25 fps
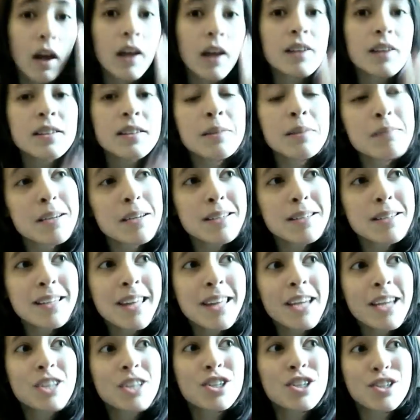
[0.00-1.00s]
Sometimes I
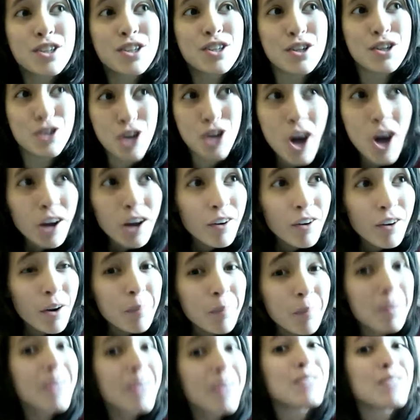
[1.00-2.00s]
think it's just the genre
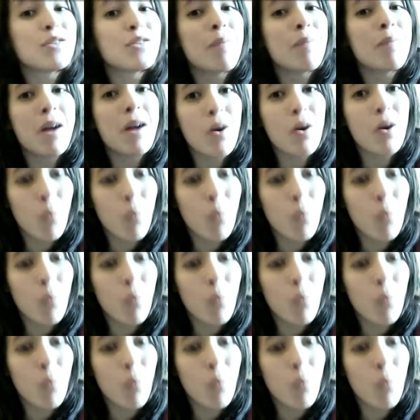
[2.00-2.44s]
because no matter